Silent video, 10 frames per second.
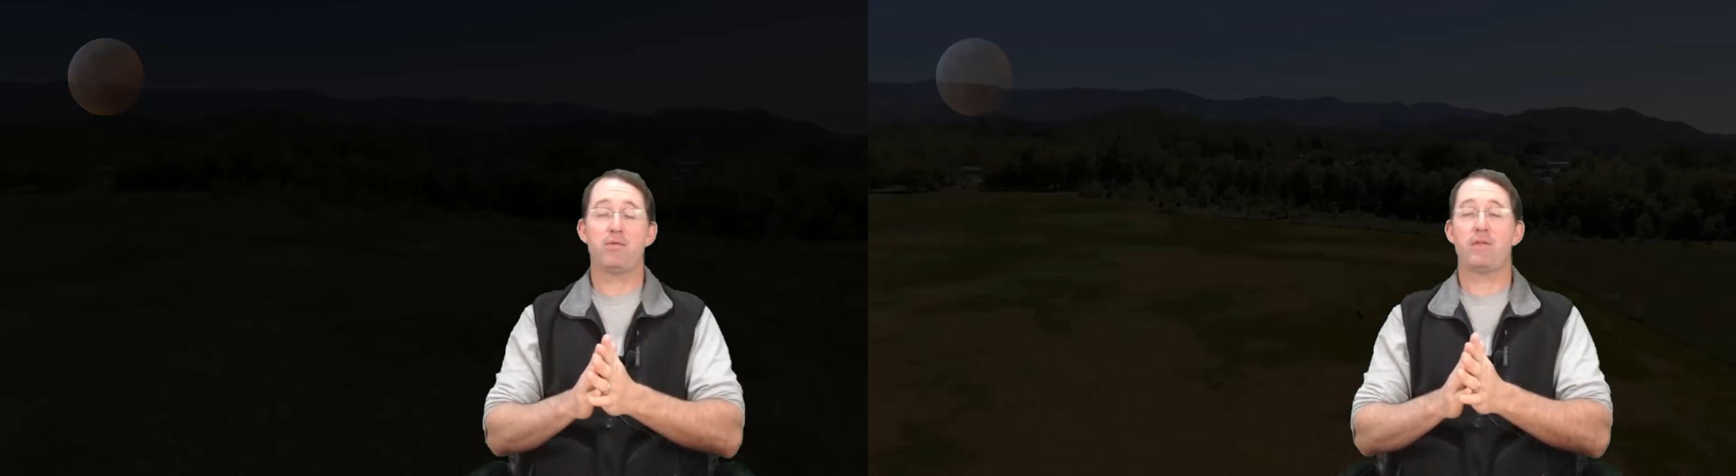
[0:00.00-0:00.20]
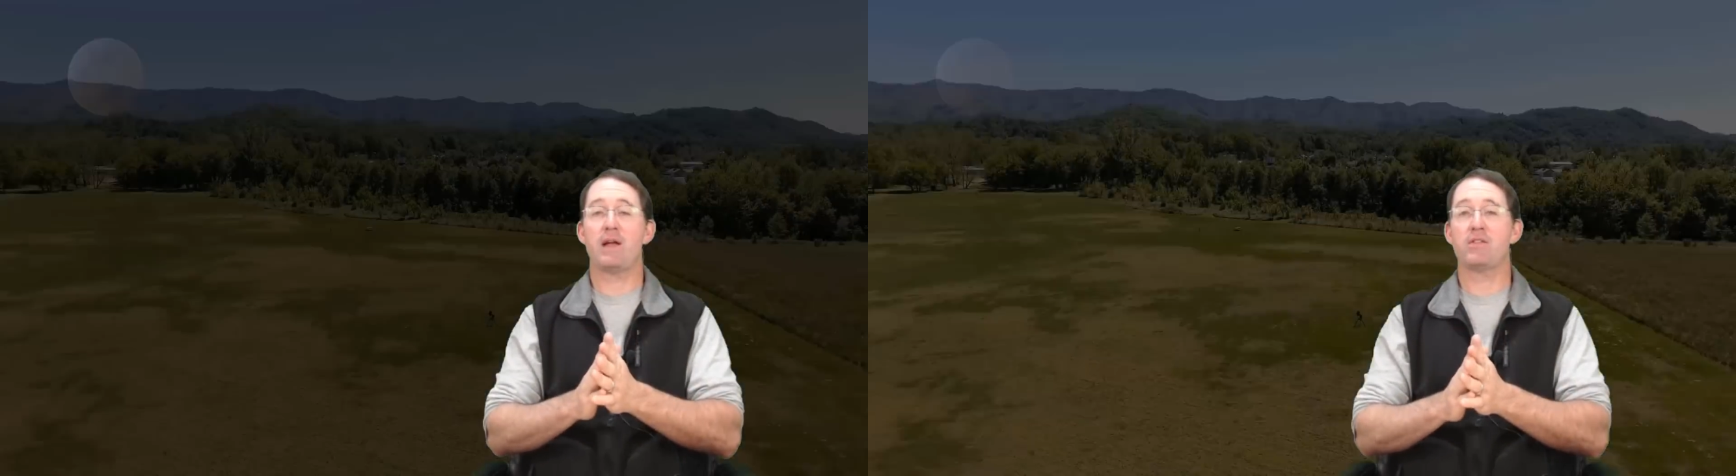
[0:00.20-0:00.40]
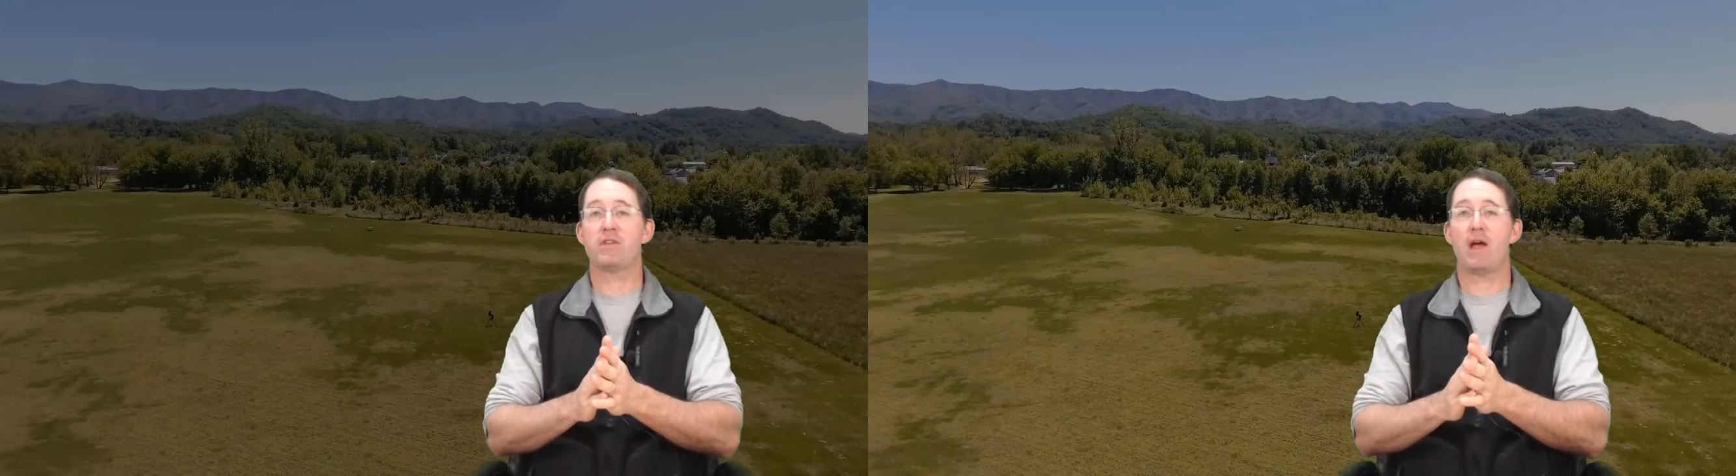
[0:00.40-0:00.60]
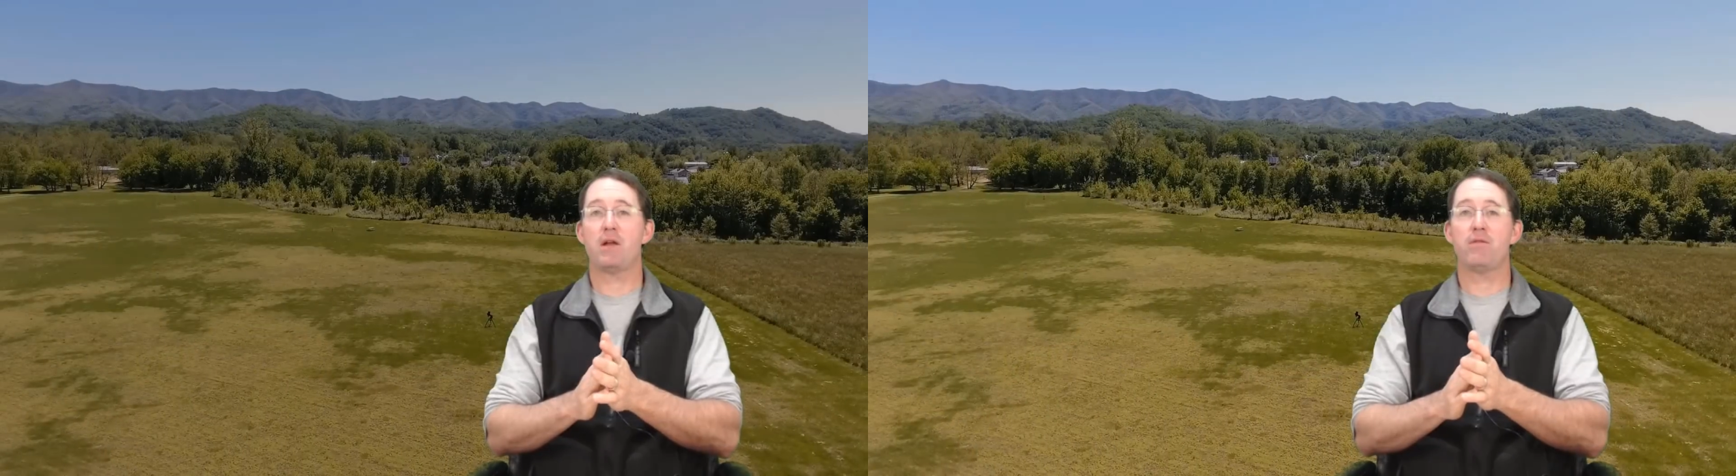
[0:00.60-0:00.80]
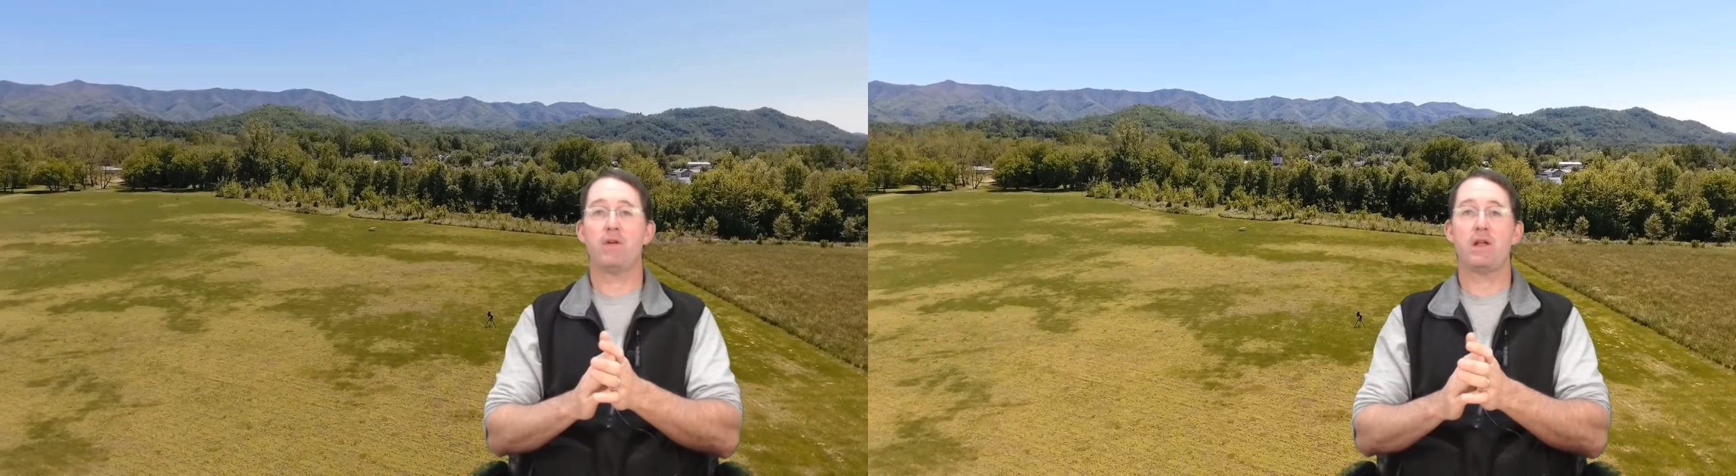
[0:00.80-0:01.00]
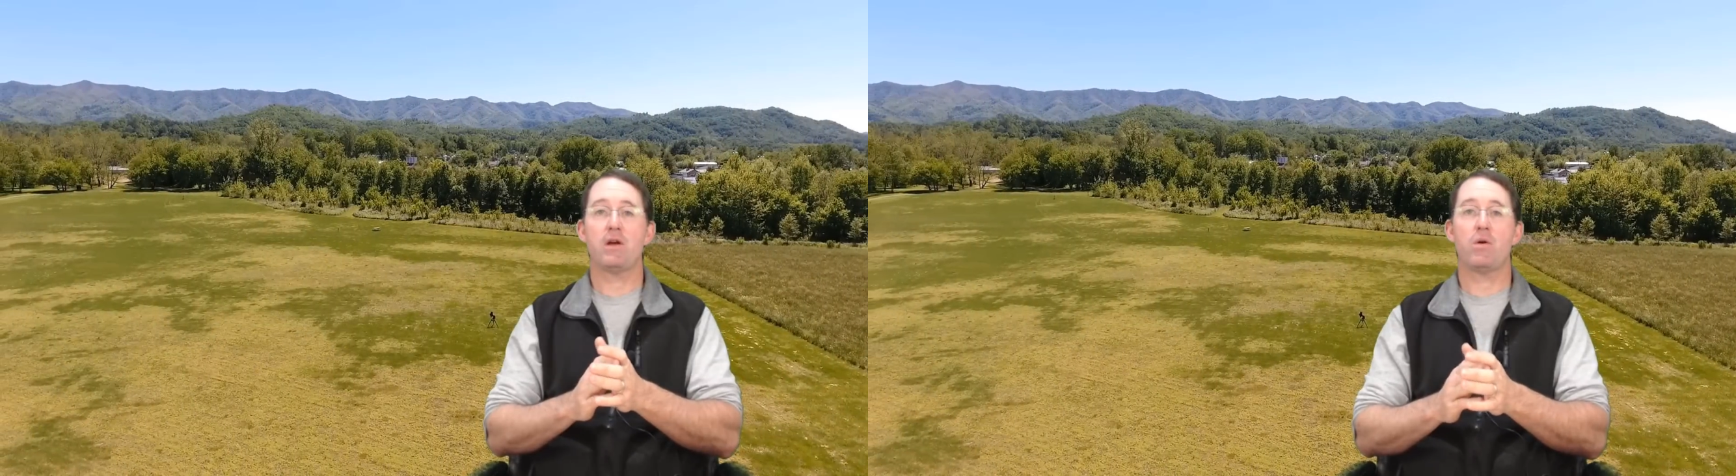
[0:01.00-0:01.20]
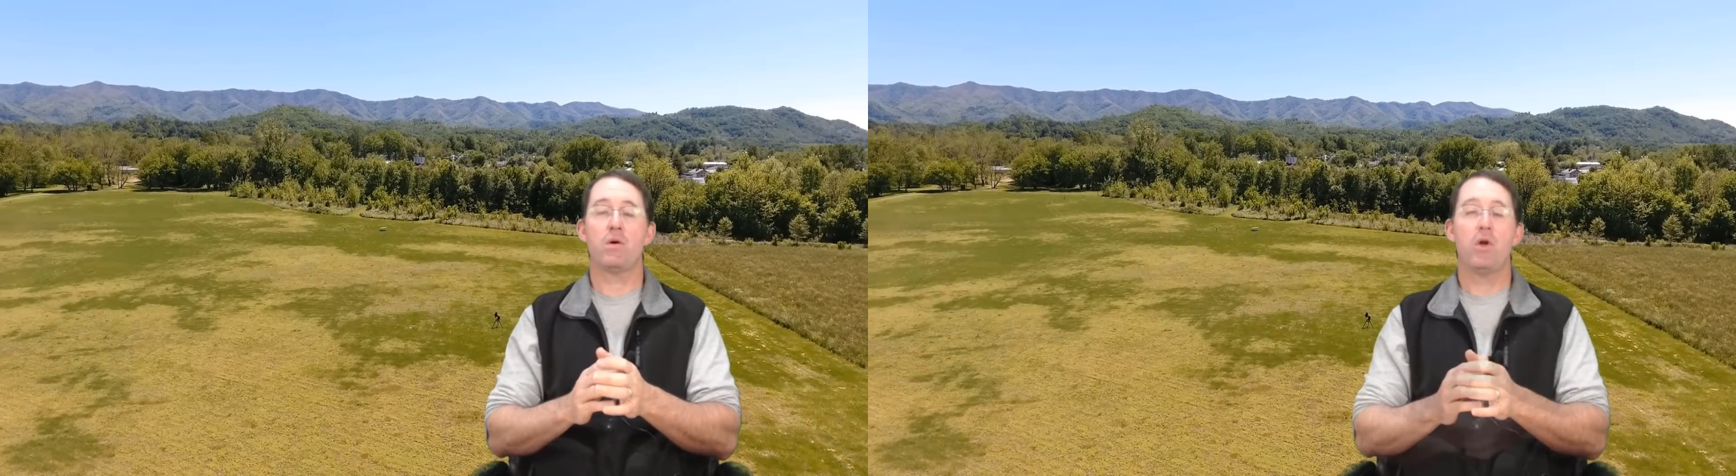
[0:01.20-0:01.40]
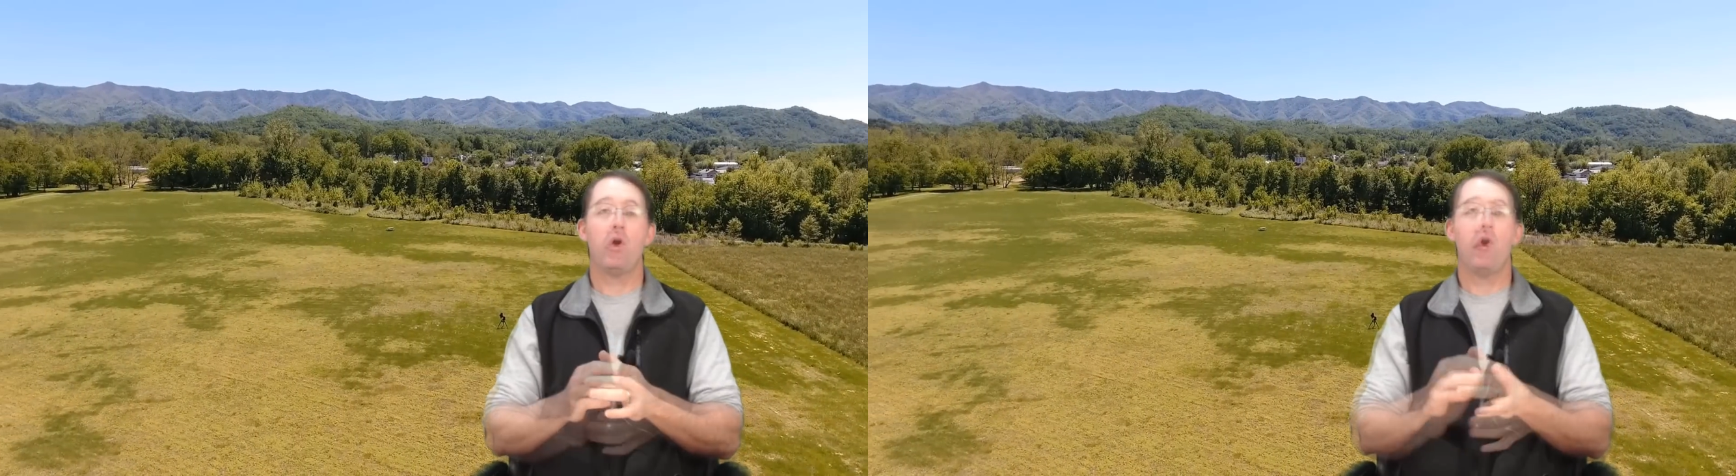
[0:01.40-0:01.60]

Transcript: for that scouting video.